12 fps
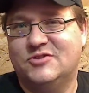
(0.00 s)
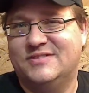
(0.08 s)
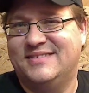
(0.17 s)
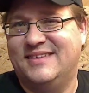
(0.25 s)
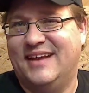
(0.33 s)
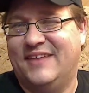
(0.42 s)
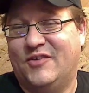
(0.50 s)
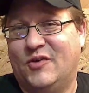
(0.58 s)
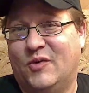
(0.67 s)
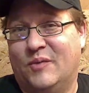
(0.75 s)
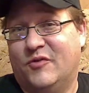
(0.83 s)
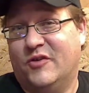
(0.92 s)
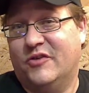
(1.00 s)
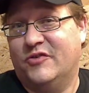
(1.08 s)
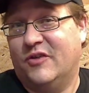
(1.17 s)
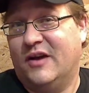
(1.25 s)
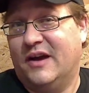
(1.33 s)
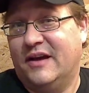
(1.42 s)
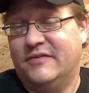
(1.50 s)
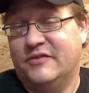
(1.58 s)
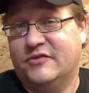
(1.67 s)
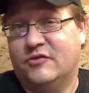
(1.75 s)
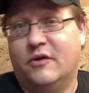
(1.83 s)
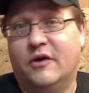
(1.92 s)
If you're up for a drive, the
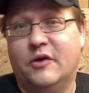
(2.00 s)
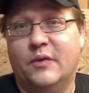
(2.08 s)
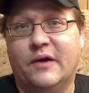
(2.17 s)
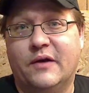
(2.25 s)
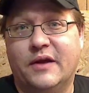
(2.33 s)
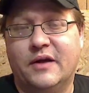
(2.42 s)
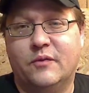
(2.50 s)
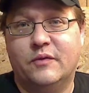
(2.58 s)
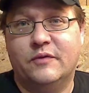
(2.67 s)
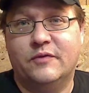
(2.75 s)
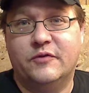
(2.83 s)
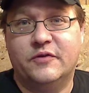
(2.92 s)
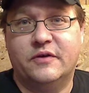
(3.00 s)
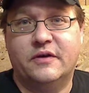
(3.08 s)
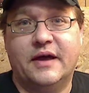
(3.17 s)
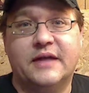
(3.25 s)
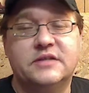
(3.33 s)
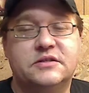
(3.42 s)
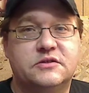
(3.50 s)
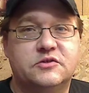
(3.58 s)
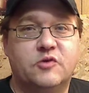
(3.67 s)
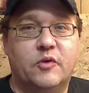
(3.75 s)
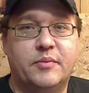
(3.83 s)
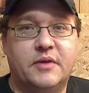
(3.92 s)
Toronto area, there's an excellent
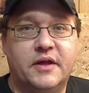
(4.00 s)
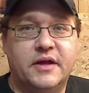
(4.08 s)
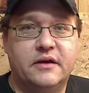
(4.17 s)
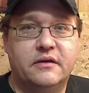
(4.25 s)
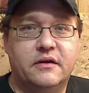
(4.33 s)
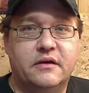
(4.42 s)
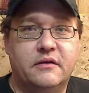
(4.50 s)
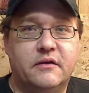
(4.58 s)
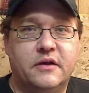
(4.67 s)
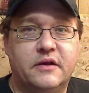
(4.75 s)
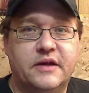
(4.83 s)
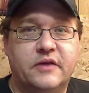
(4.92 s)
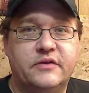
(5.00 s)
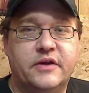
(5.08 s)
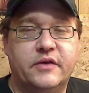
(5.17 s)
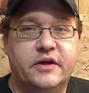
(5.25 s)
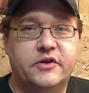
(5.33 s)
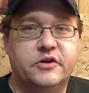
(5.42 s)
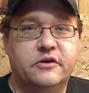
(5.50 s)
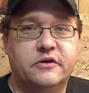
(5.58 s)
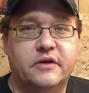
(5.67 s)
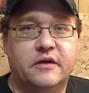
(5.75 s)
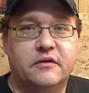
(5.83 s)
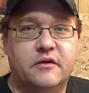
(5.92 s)
store we play at in downtown Kitchener
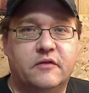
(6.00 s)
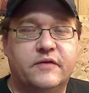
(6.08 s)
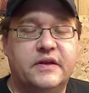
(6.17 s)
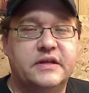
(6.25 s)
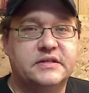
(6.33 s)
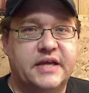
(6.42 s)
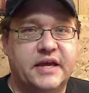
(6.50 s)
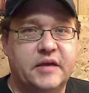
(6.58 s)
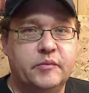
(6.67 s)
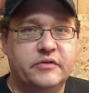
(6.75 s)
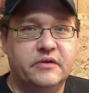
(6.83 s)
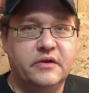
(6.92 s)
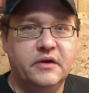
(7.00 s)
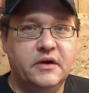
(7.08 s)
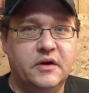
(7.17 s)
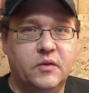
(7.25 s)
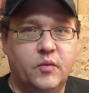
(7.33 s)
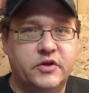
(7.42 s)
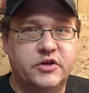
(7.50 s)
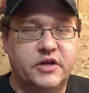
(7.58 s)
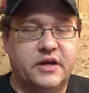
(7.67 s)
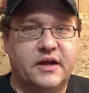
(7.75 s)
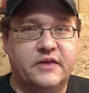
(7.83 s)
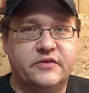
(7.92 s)
called Phoenix Games, which
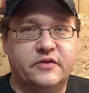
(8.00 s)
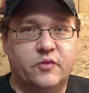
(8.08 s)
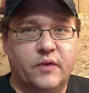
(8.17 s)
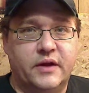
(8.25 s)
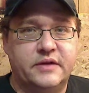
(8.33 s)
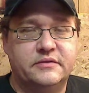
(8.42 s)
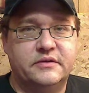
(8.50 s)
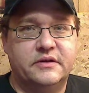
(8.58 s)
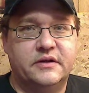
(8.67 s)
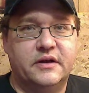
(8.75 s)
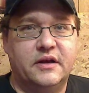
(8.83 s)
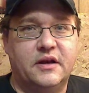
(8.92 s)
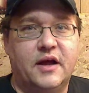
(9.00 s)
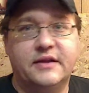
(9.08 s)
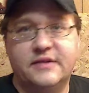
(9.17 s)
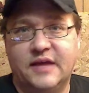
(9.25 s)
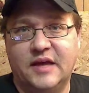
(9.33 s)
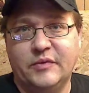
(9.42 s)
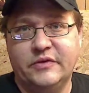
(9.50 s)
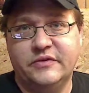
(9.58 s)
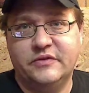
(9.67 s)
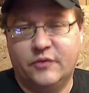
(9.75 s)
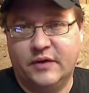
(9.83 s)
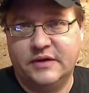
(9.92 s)
has a great, lot of tables,
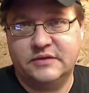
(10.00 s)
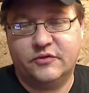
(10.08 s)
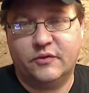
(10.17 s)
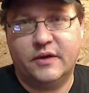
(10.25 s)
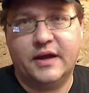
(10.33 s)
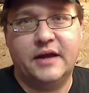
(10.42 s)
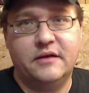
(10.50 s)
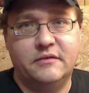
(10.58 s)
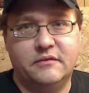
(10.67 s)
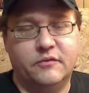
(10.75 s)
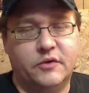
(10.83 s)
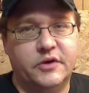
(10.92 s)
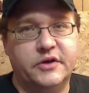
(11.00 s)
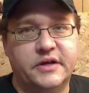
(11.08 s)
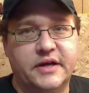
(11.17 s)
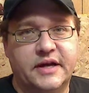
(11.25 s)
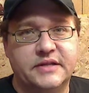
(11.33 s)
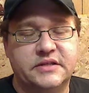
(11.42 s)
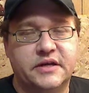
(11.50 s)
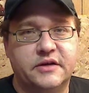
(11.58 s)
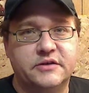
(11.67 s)
great terrain, really good guys there.